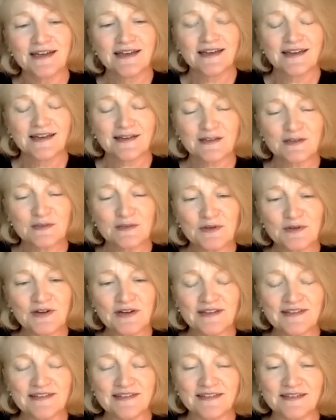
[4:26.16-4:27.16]

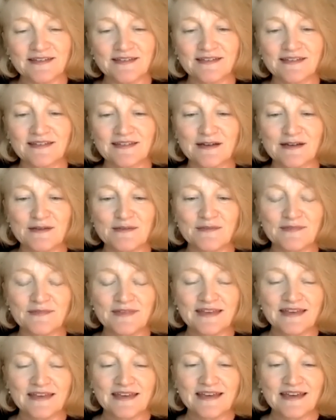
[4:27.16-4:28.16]
experiences
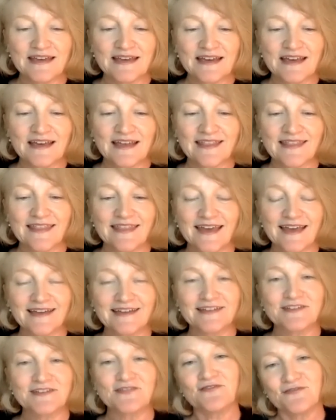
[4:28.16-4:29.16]

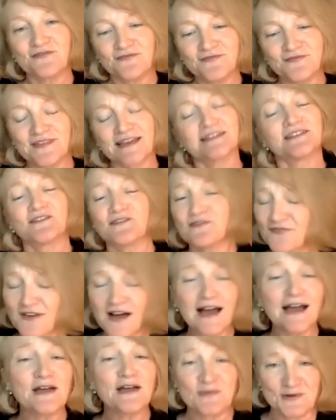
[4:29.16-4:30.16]
that
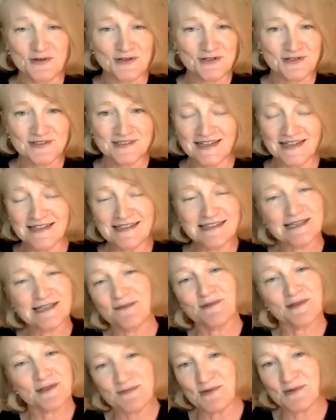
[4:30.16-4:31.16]
defy words, and
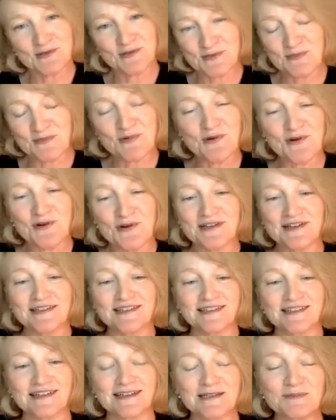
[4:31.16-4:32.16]
some of the most important
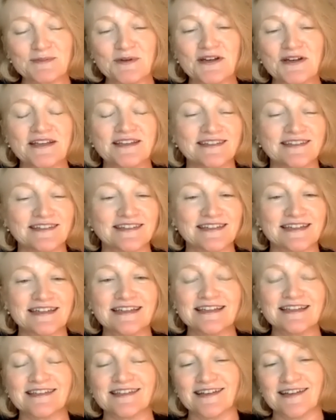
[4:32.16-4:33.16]
experiences and
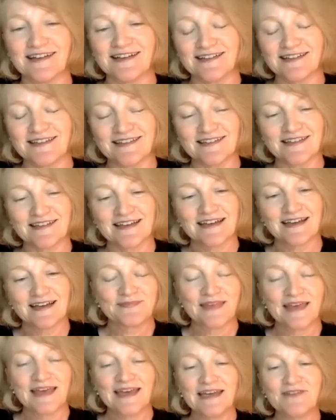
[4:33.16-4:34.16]
insights
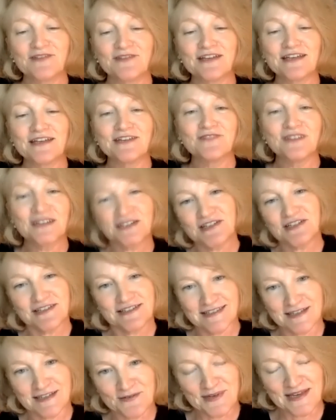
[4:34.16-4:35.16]
and even
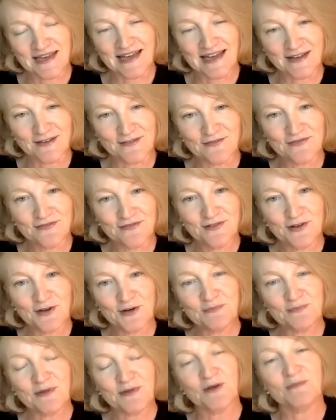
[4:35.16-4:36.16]
convictions that we have
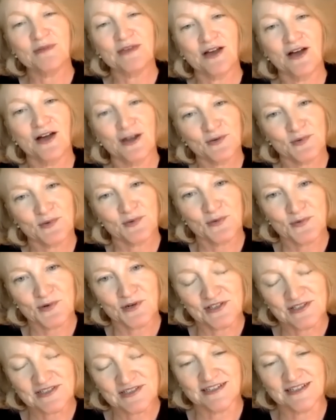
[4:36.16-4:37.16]
are beyond what
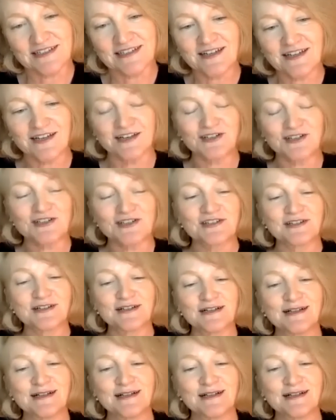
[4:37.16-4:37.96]
words can touch.